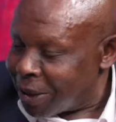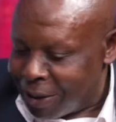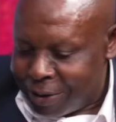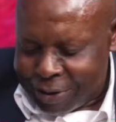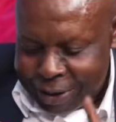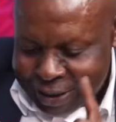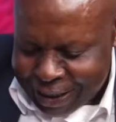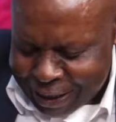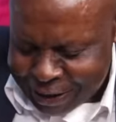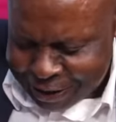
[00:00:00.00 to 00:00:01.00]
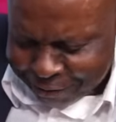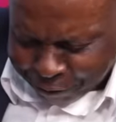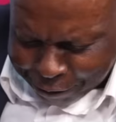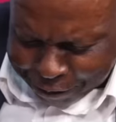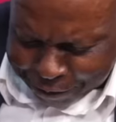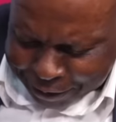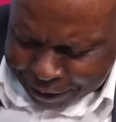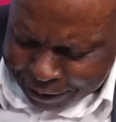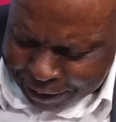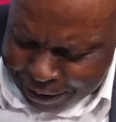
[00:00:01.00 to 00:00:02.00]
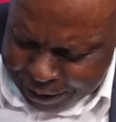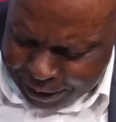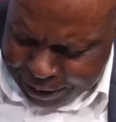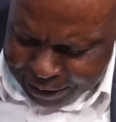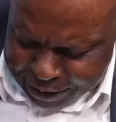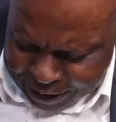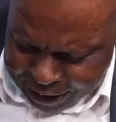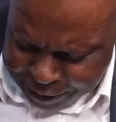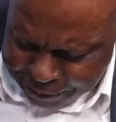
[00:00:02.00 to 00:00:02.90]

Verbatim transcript: right, it says the following it says